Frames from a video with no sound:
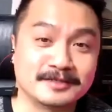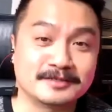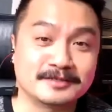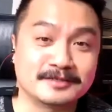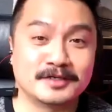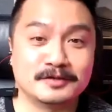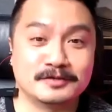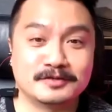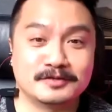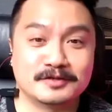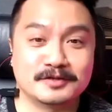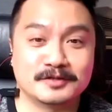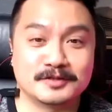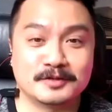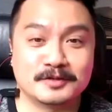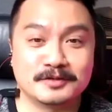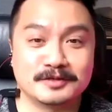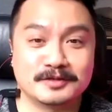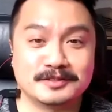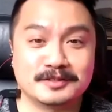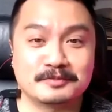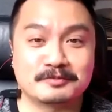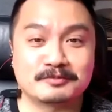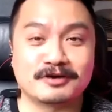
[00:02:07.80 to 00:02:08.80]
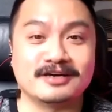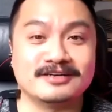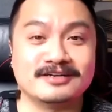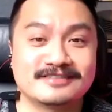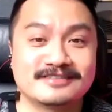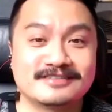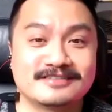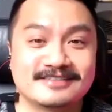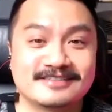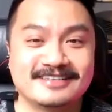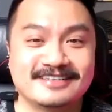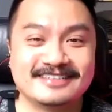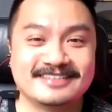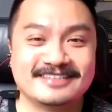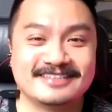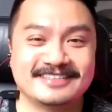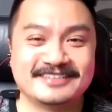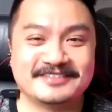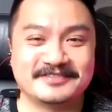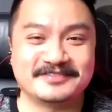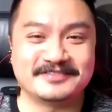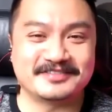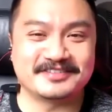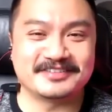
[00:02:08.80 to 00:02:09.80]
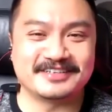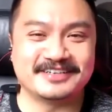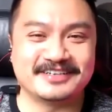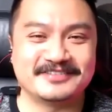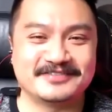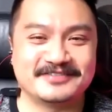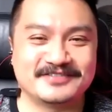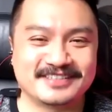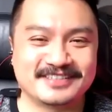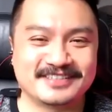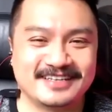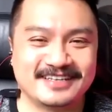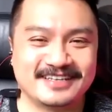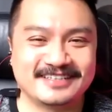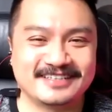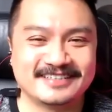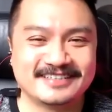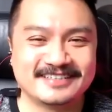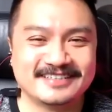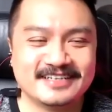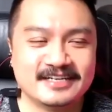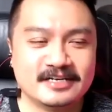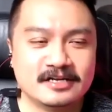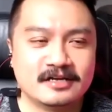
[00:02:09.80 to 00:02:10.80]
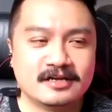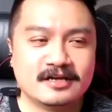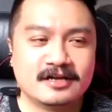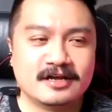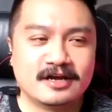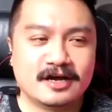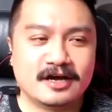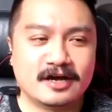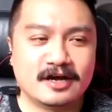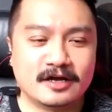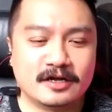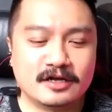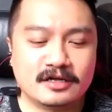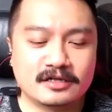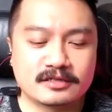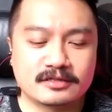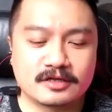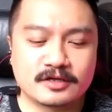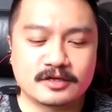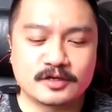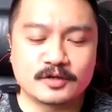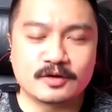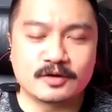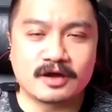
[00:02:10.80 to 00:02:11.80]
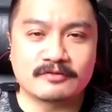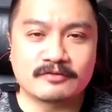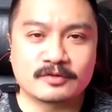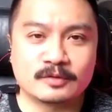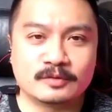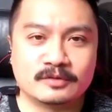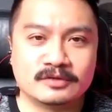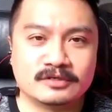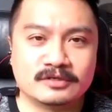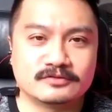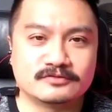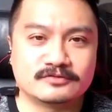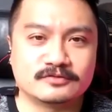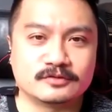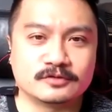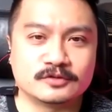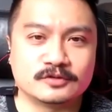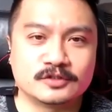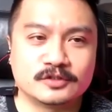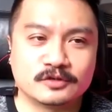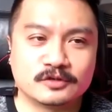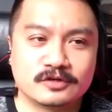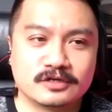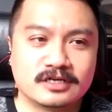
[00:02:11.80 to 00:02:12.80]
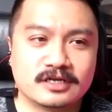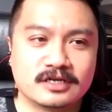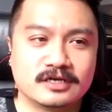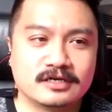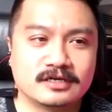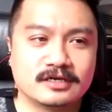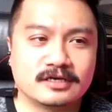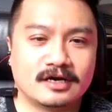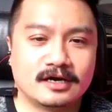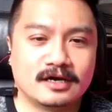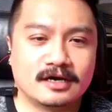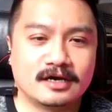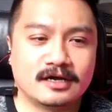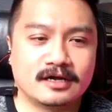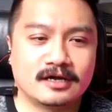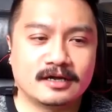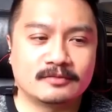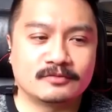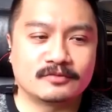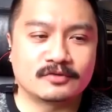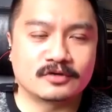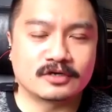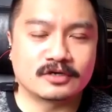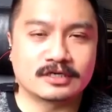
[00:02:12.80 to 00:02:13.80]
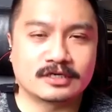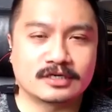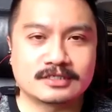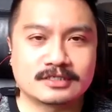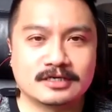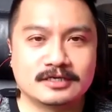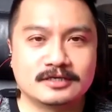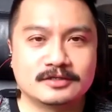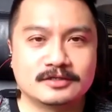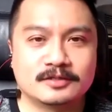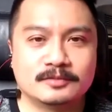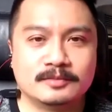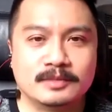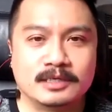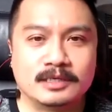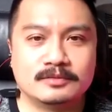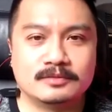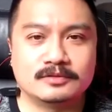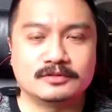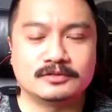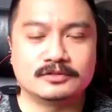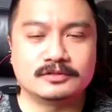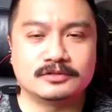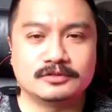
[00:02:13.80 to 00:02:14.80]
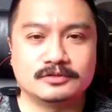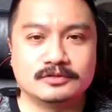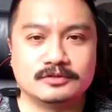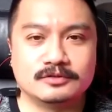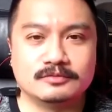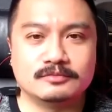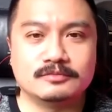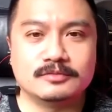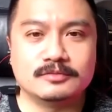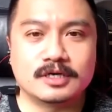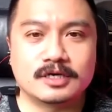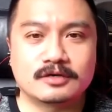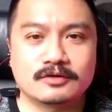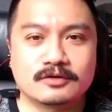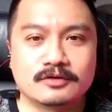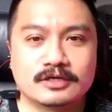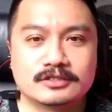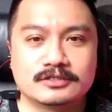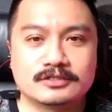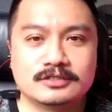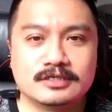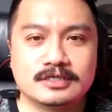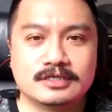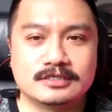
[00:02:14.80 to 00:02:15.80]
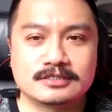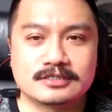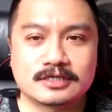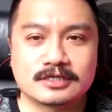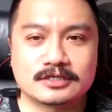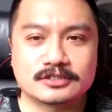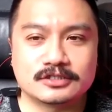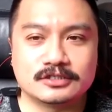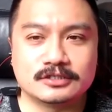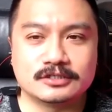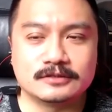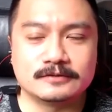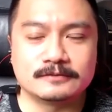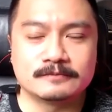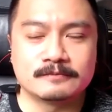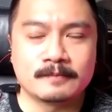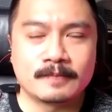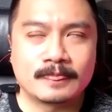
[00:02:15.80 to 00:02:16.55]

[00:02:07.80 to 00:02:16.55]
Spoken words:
so there's always a price for everything. Thank you everyone for joining. I am very excited to be able to moderate today's session.